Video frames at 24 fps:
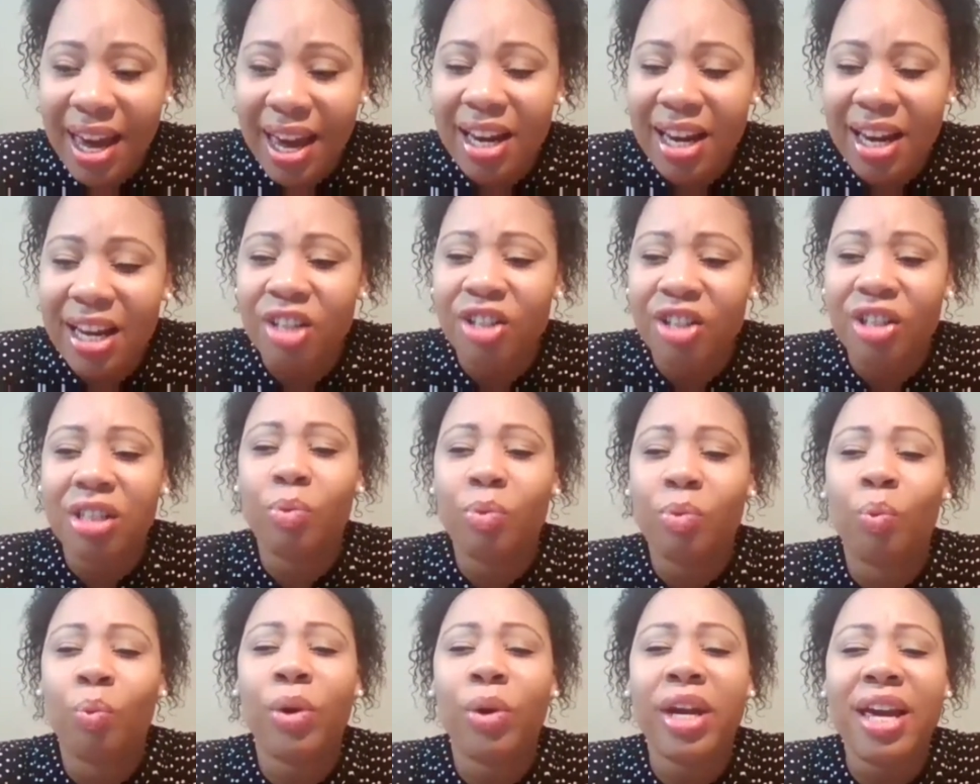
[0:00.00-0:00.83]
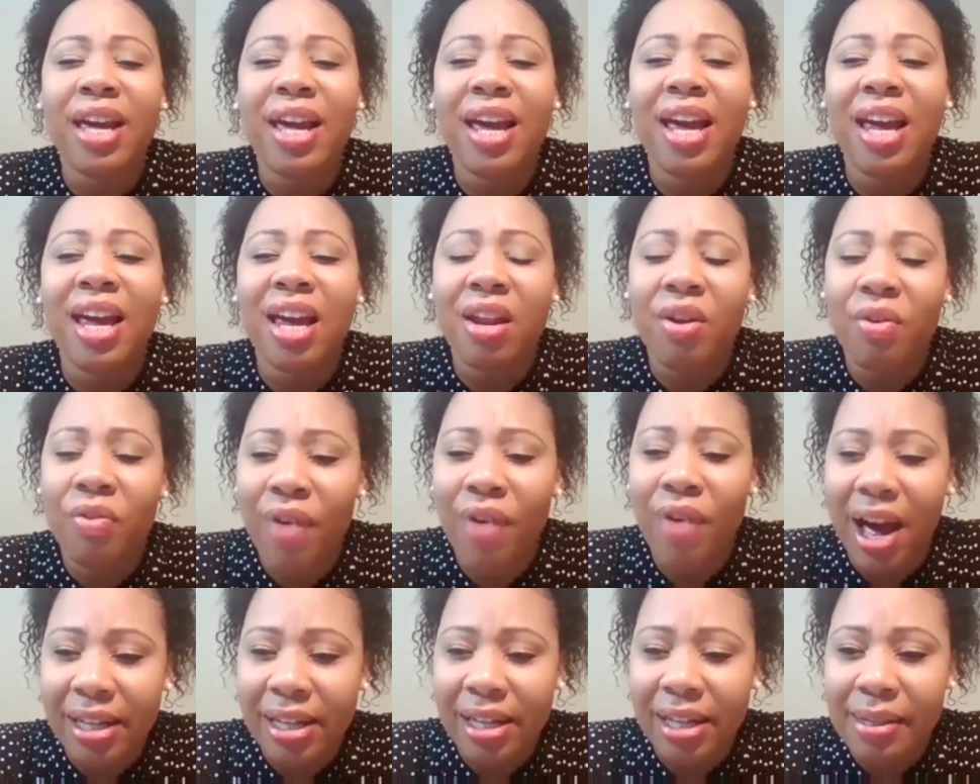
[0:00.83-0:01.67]
And it just
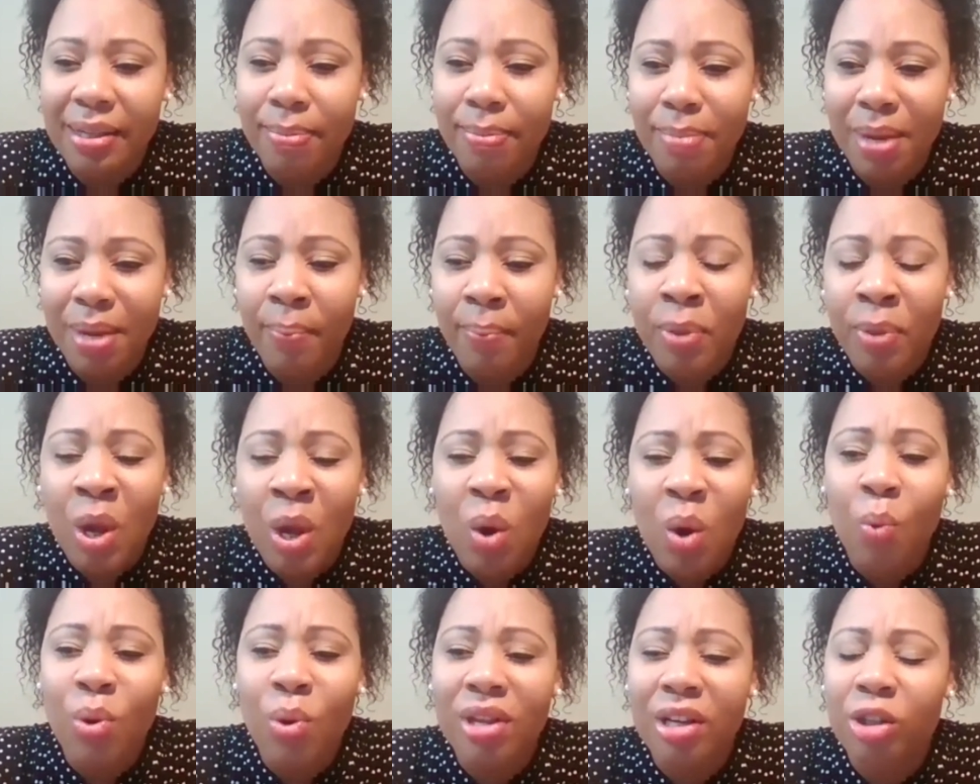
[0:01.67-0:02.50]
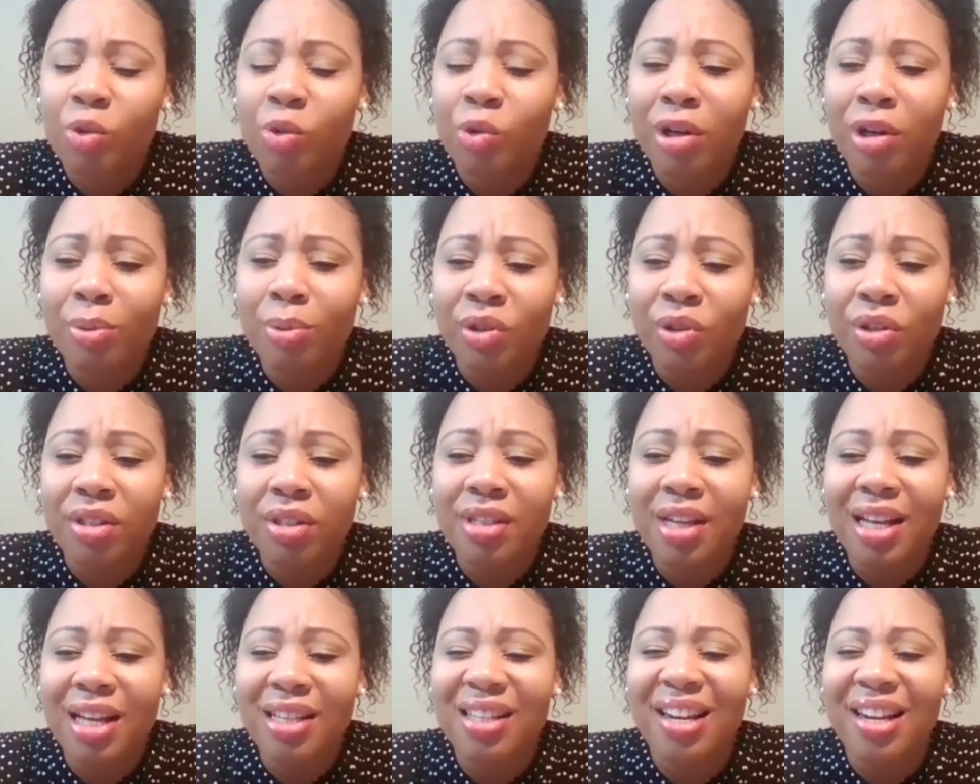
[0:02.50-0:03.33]
re-edified to me when the scripture
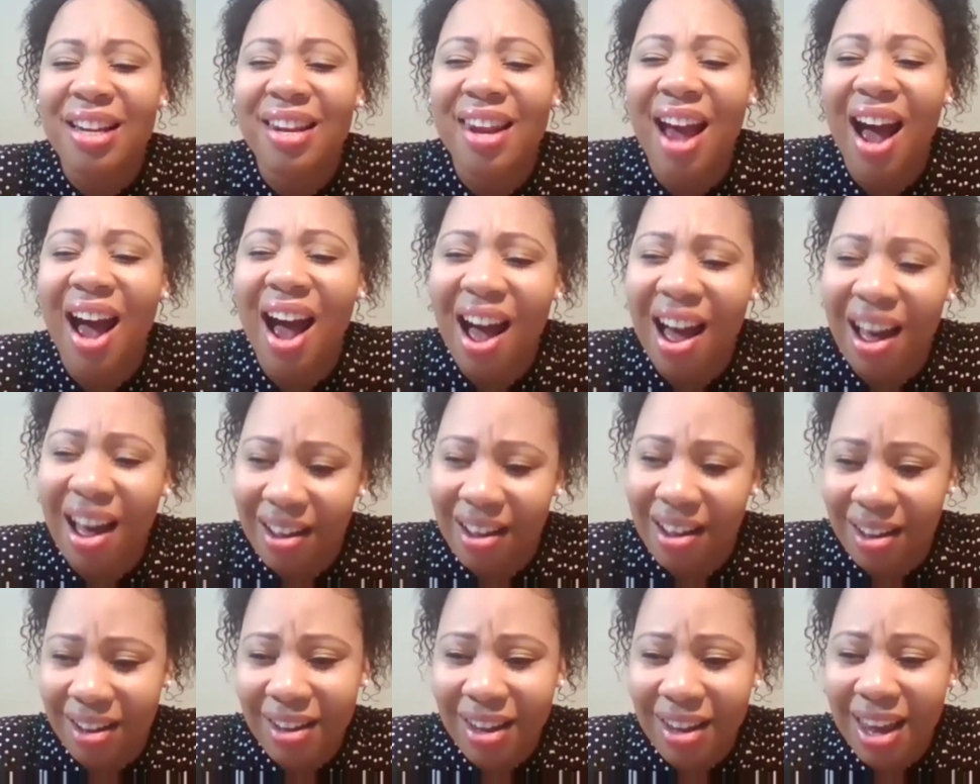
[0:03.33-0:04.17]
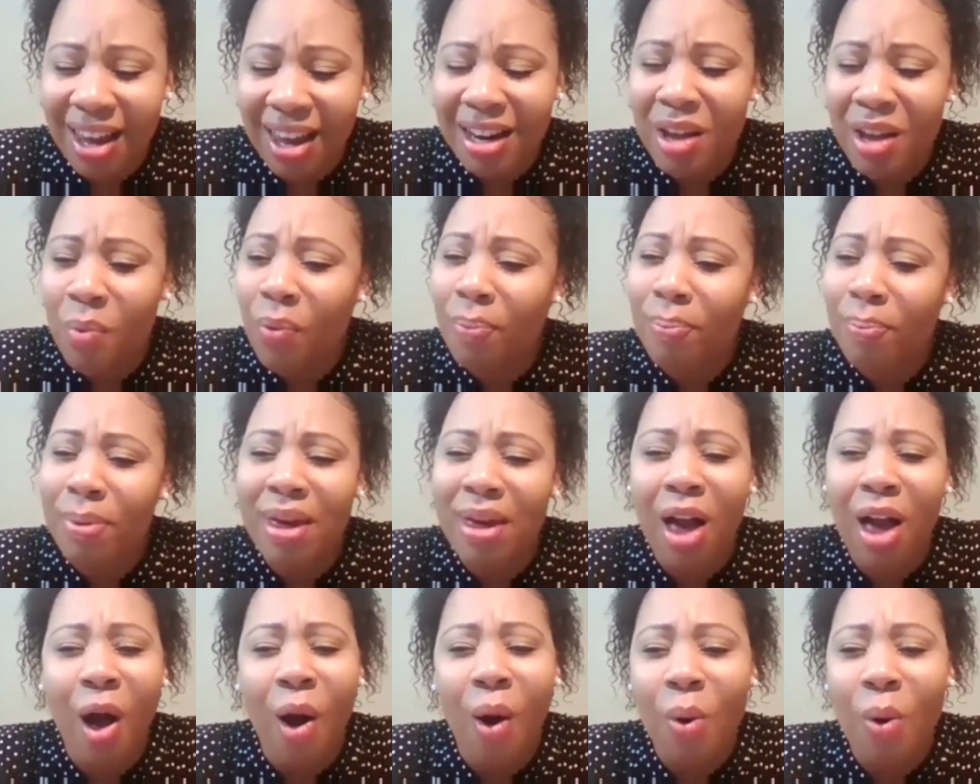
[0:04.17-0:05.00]
says, knock and it will be
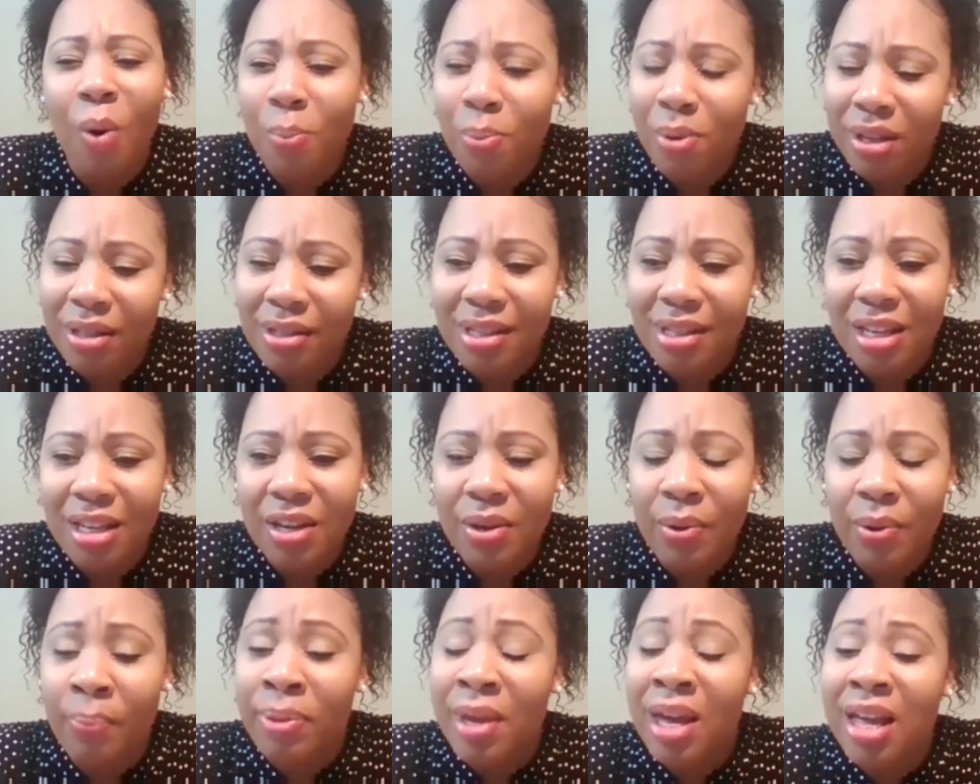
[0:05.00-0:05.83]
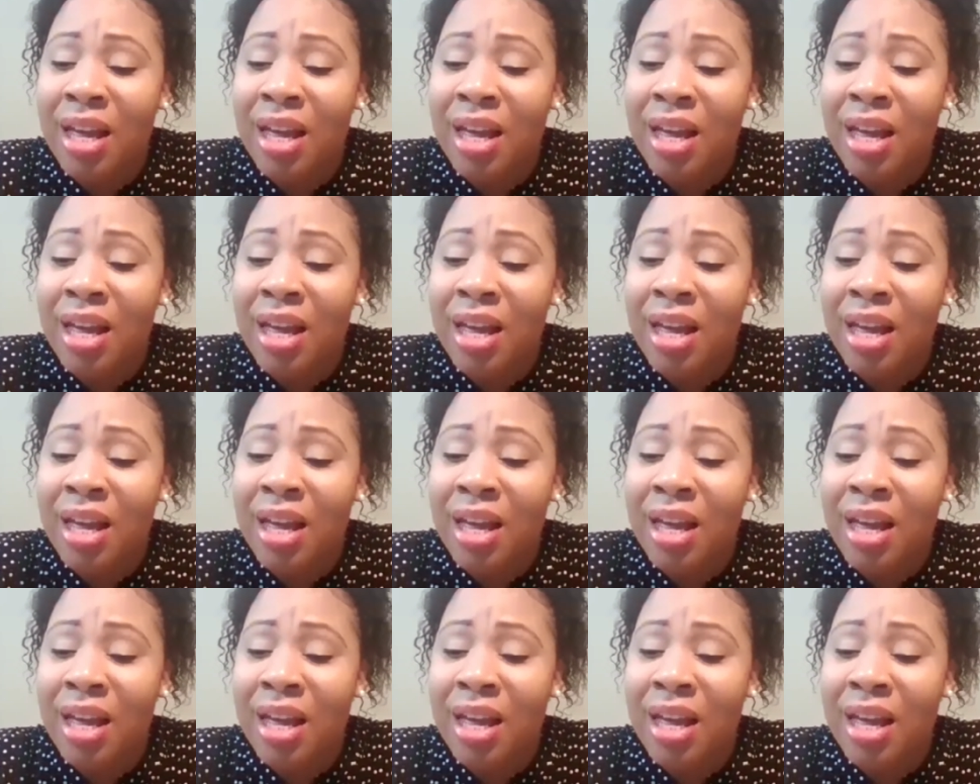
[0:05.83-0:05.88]
open to you.